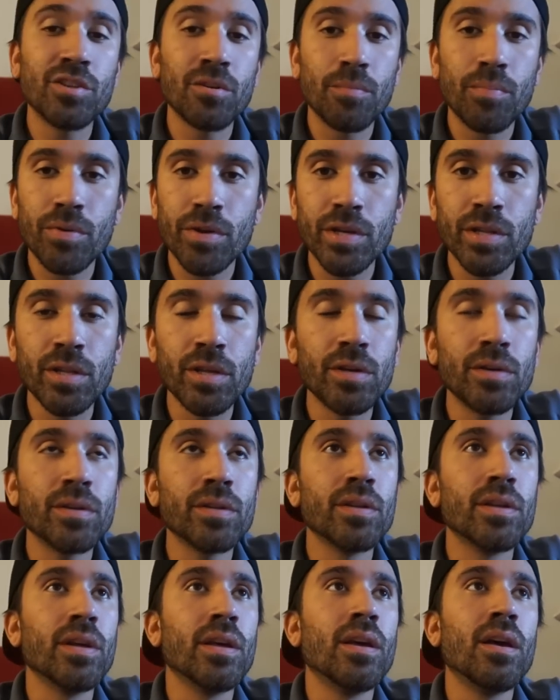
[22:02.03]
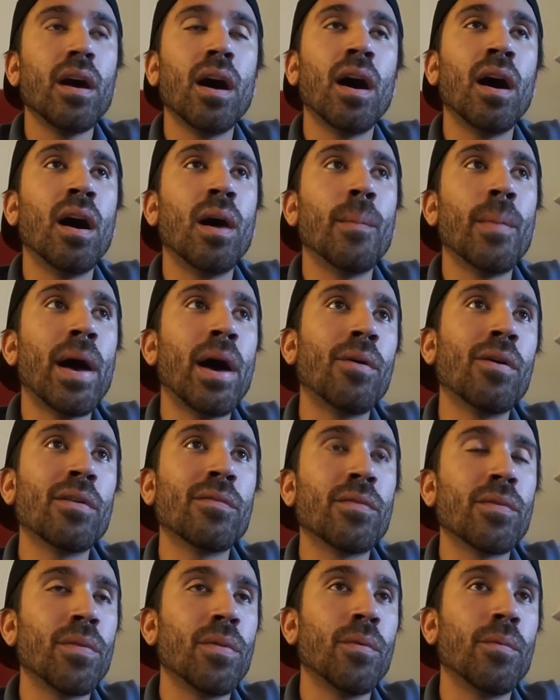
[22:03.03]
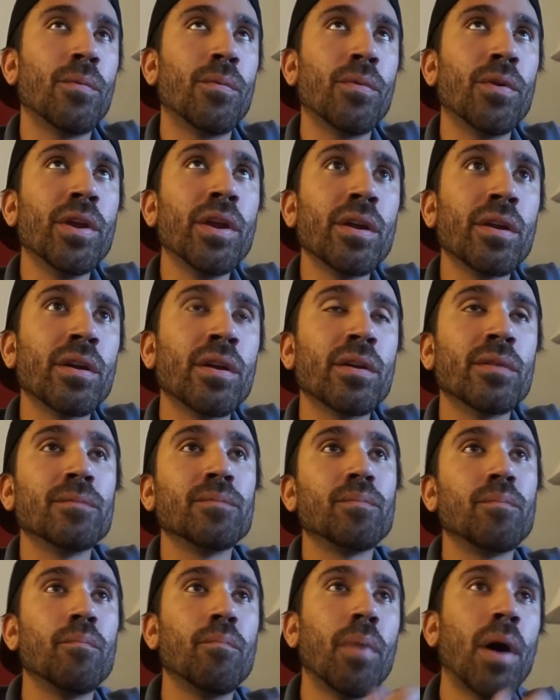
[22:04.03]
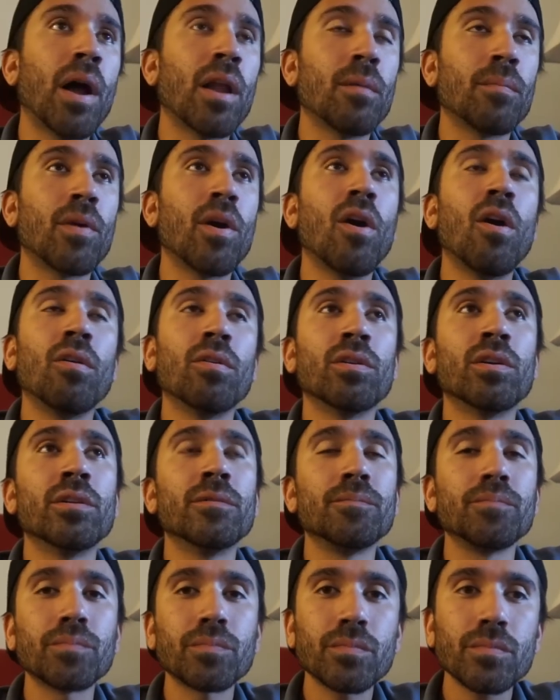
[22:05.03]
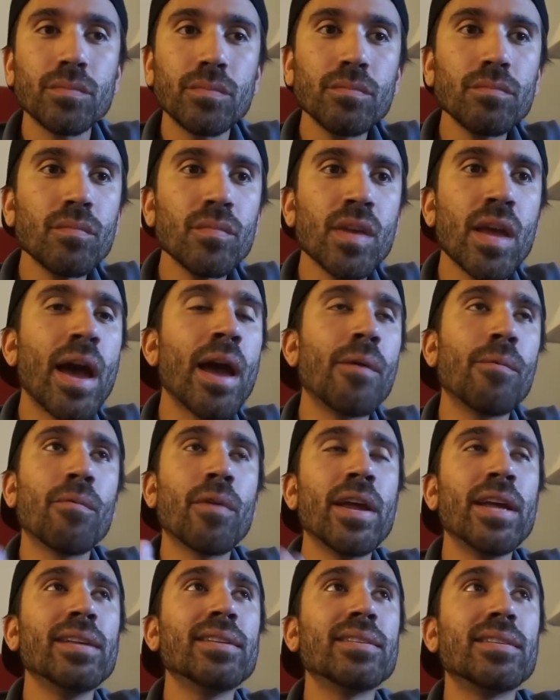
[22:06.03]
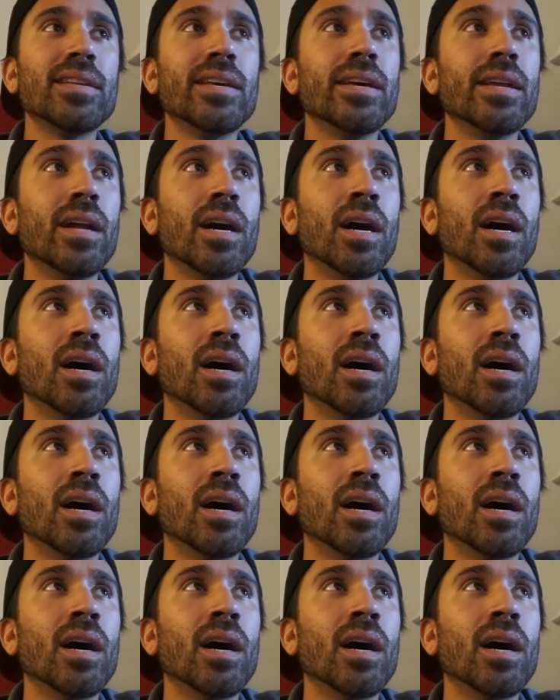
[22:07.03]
your preload. However, the rear bottom collar, I raised it